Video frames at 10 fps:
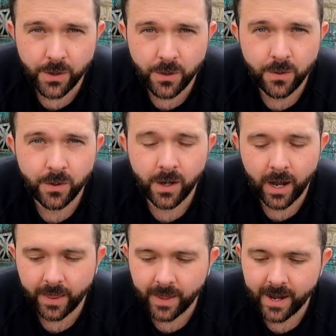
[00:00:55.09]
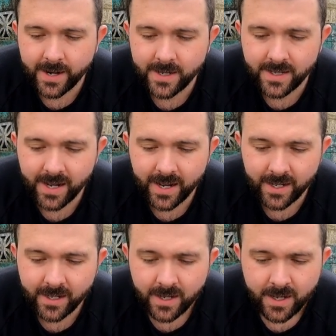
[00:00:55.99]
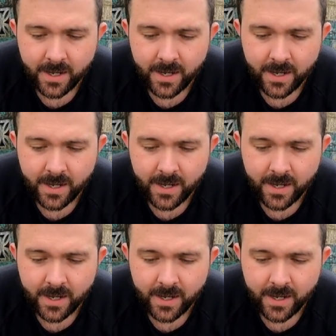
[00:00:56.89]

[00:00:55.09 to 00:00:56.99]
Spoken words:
you, and that is a